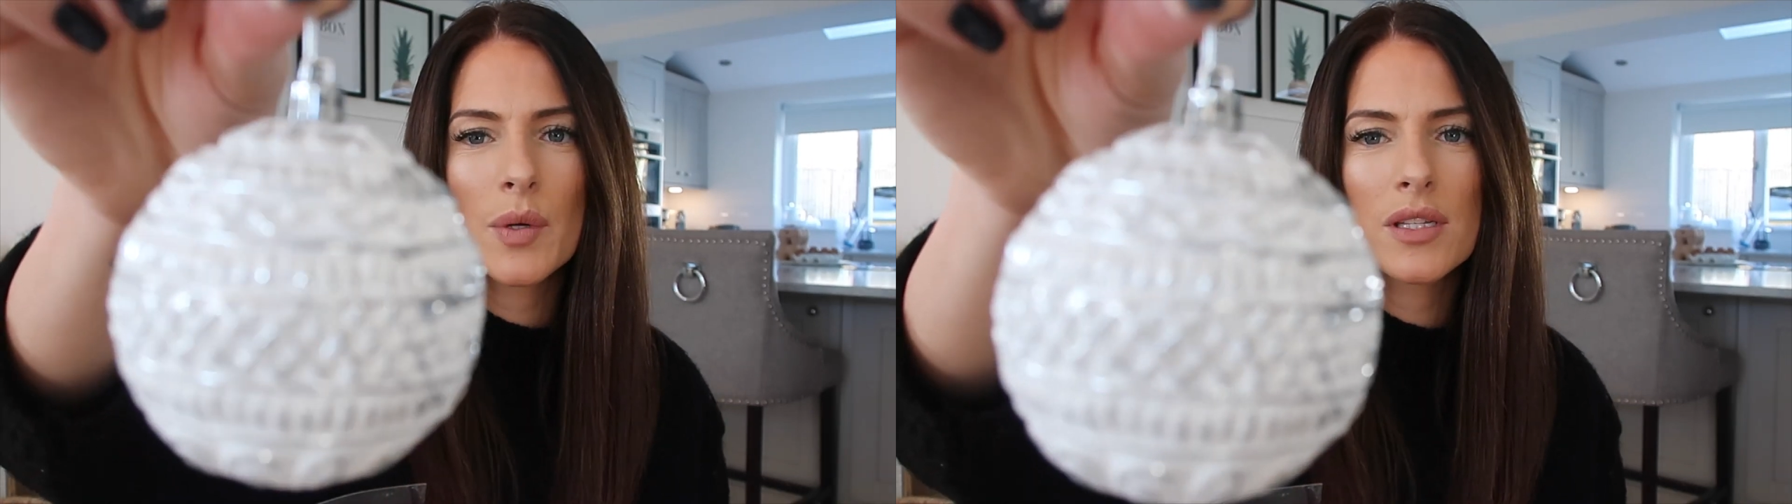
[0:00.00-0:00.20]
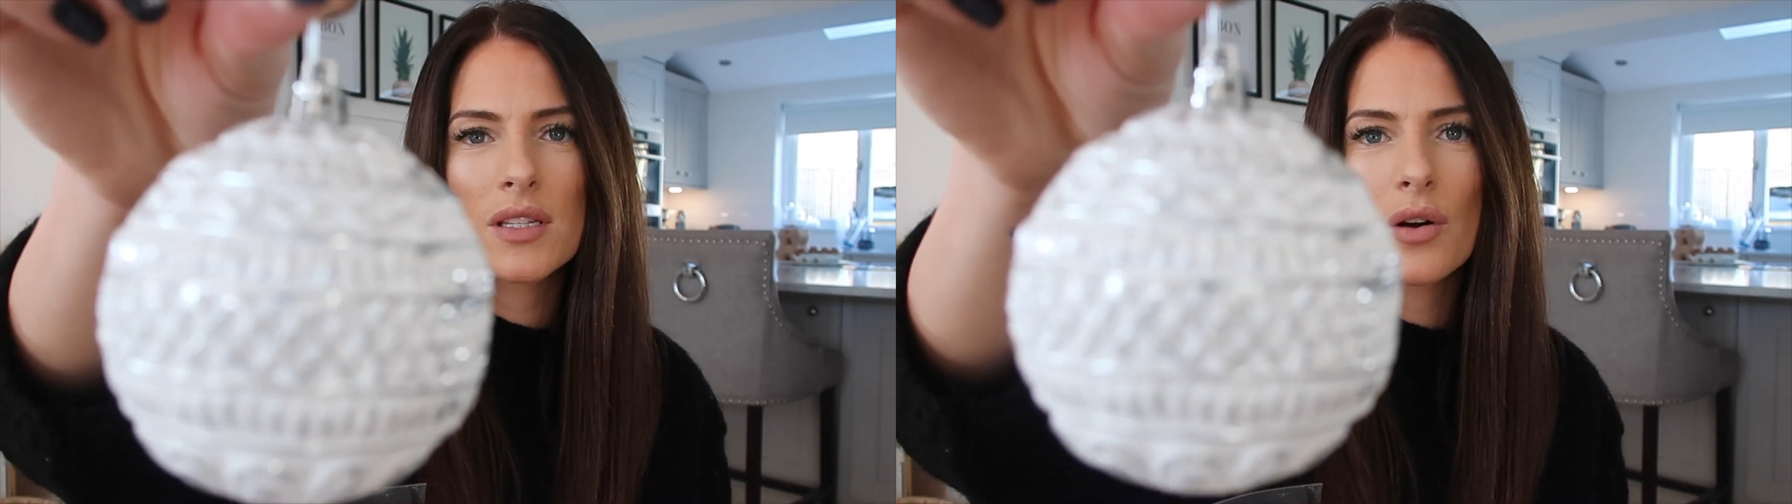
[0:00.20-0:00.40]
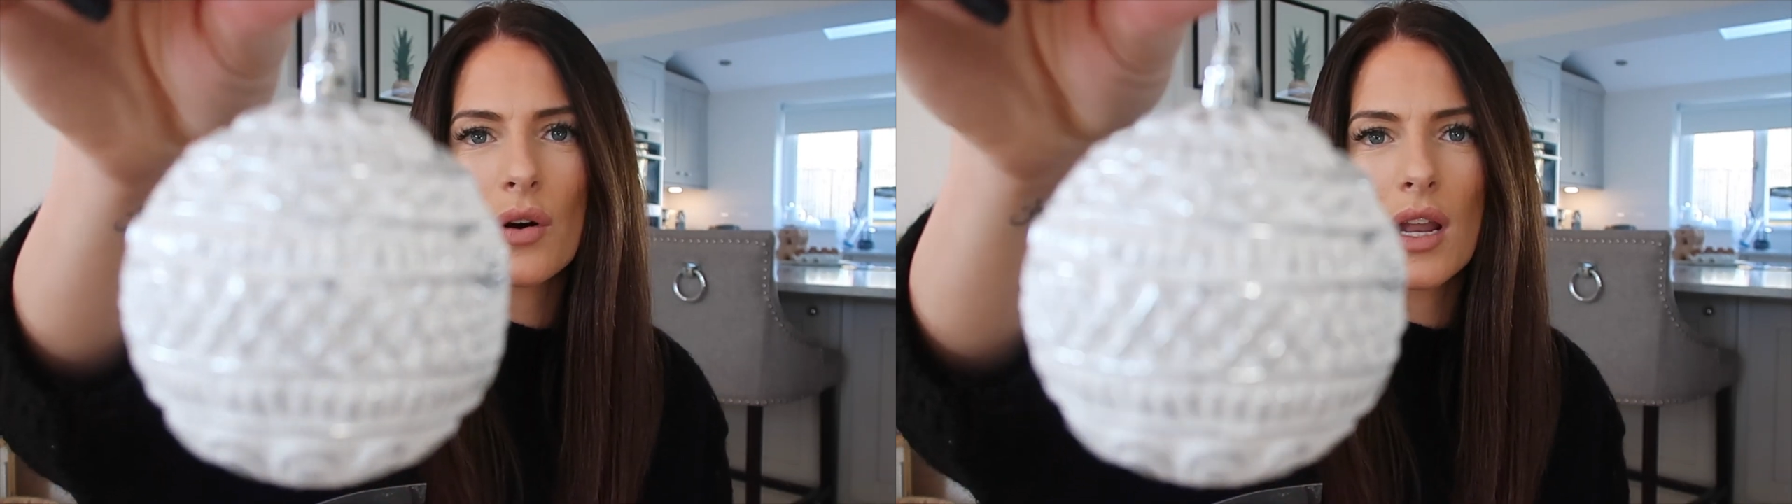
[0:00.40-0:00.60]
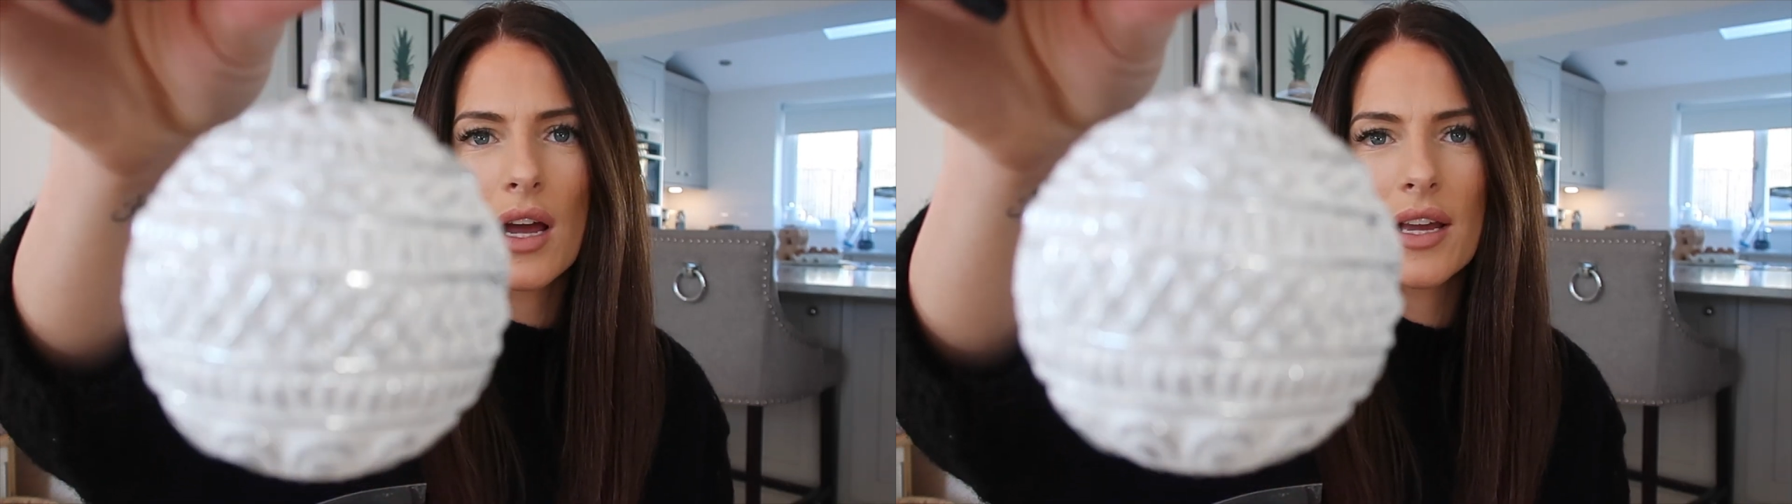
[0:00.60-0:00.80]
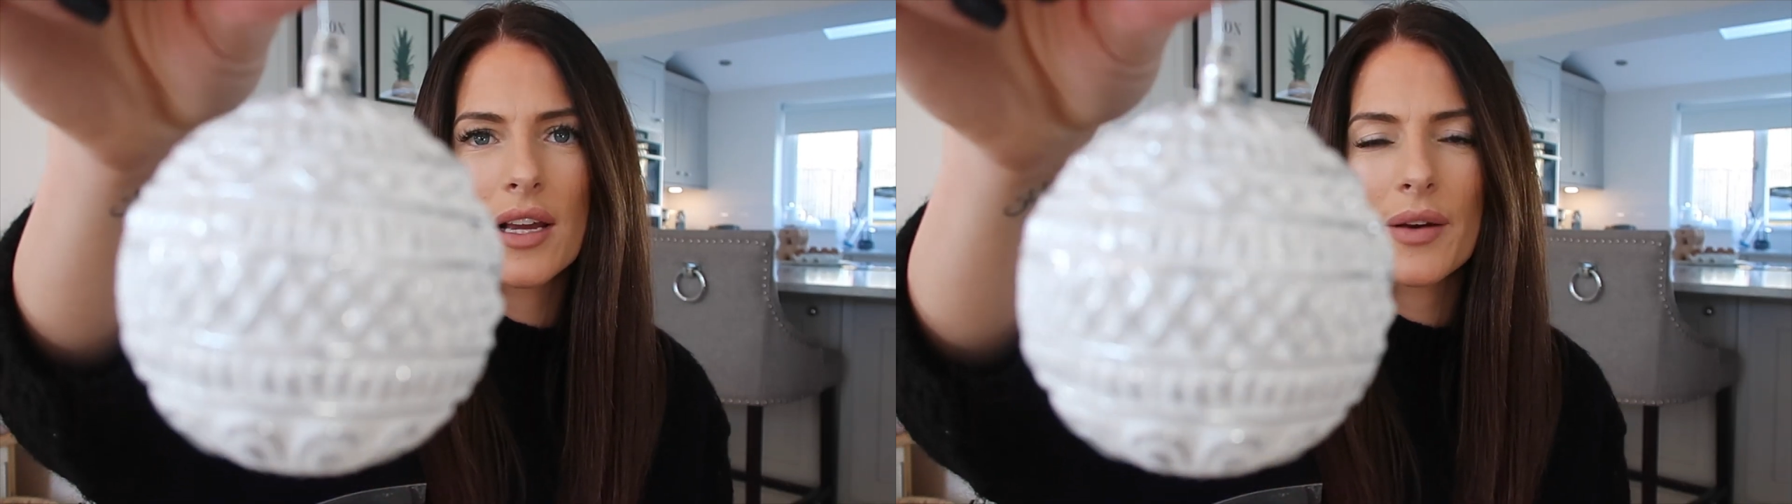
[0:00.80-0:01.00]
one's got
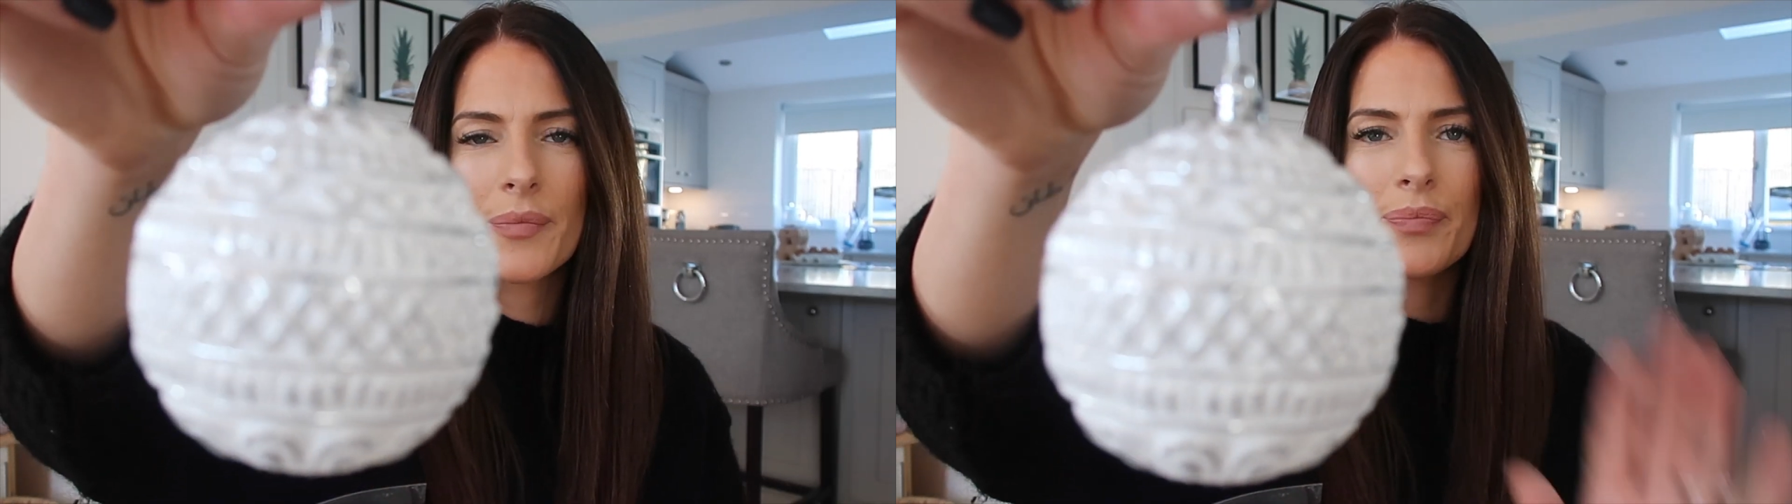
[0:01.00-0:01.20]
like,